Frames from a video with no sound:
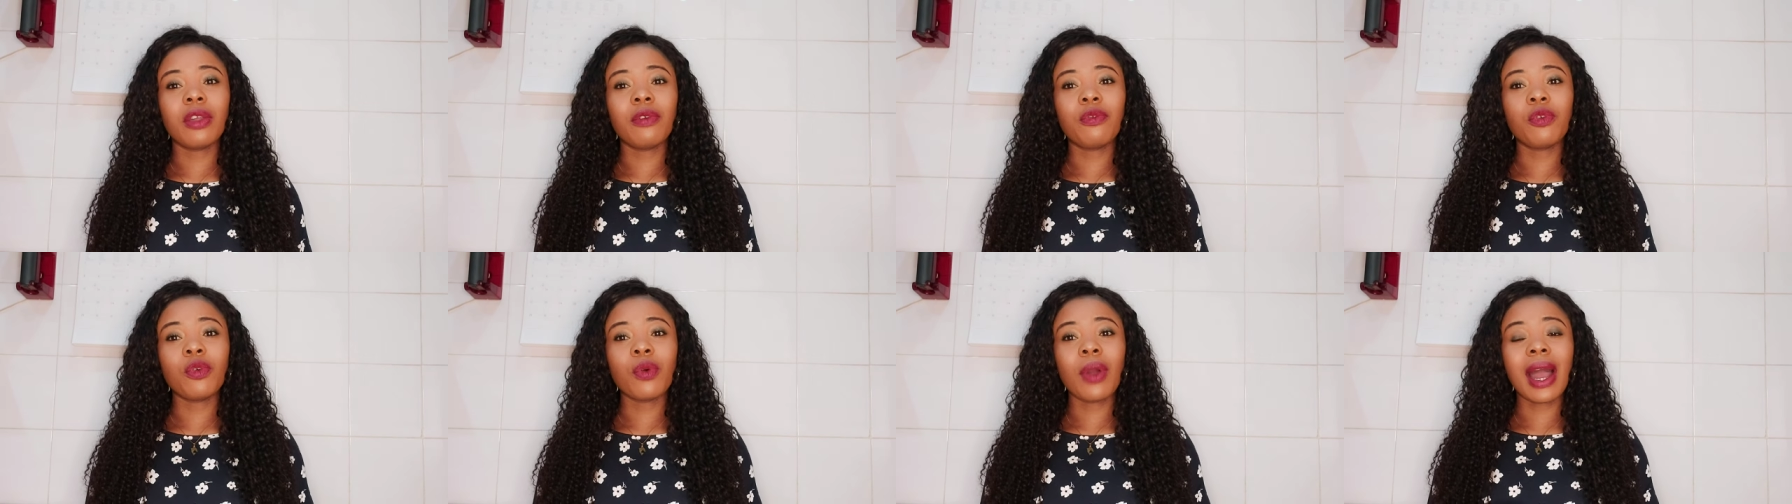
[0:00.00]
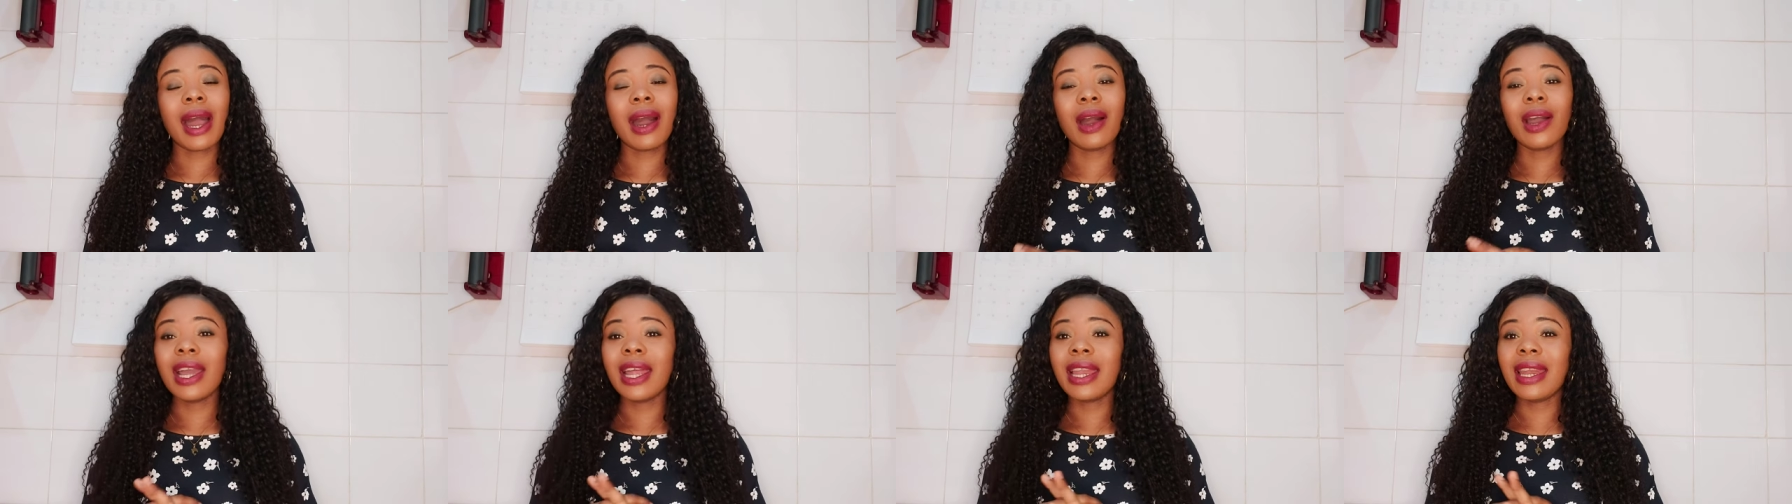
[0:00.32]
if you
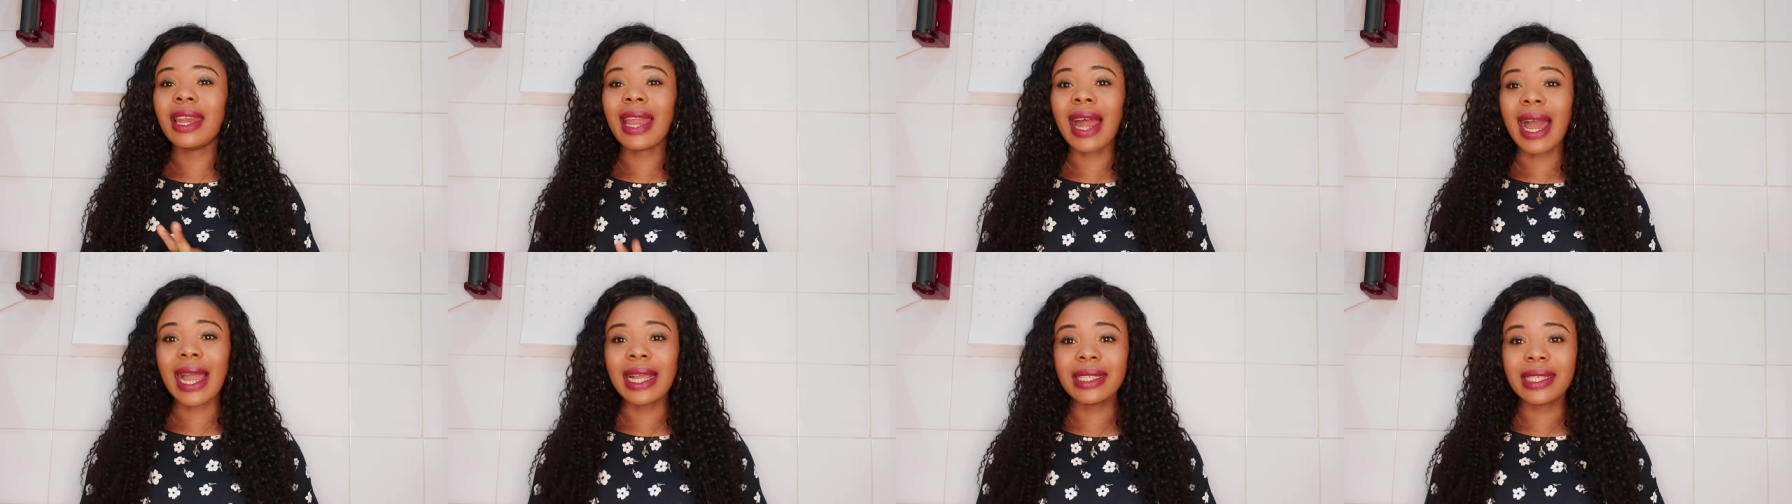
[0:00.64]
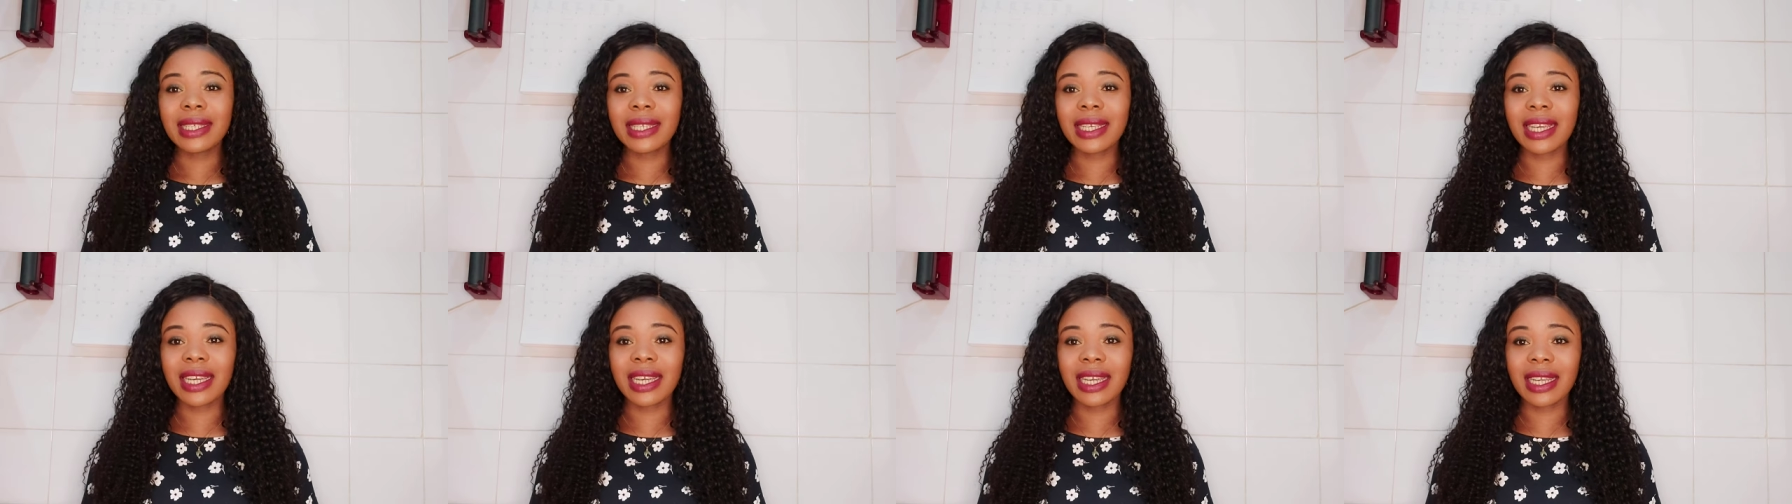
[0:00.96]
are a light
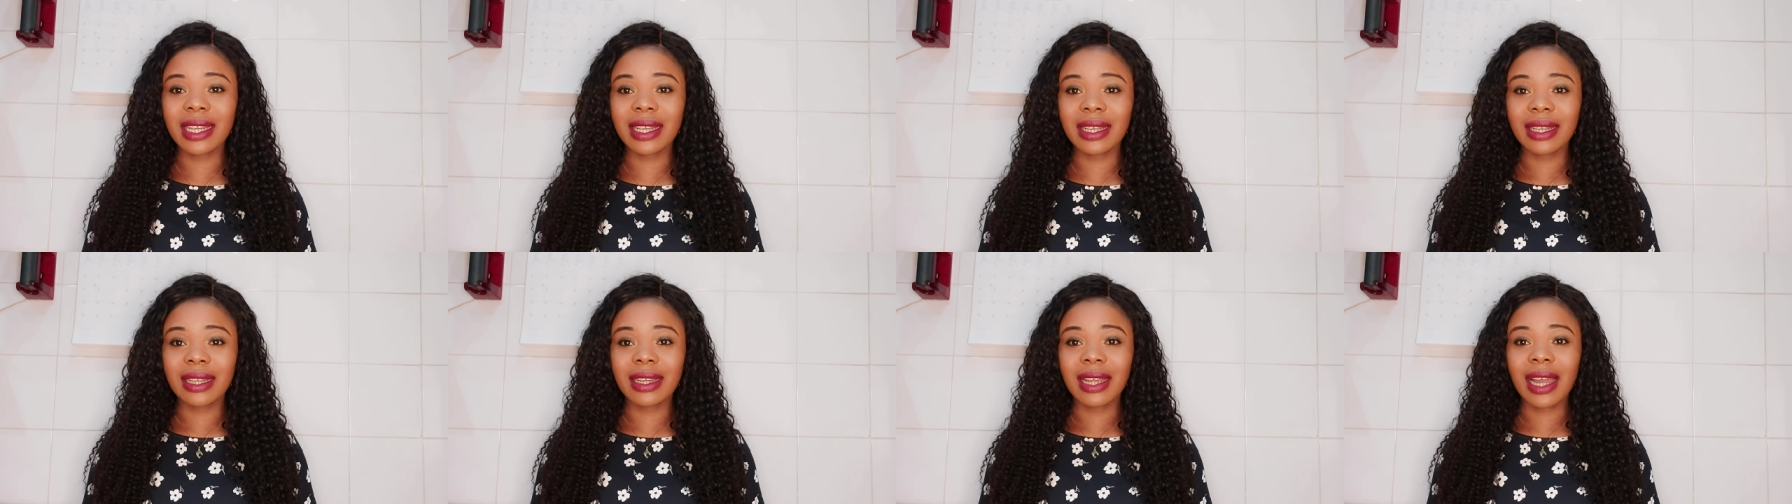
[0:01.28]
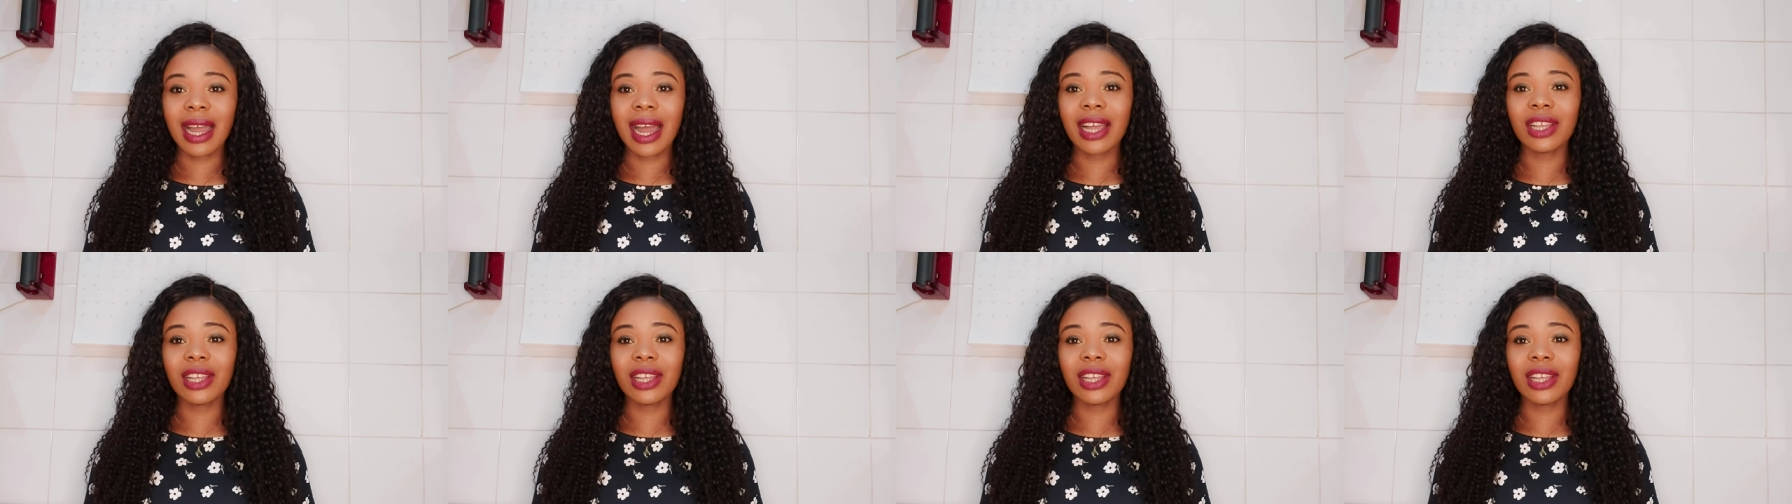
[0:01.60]
skin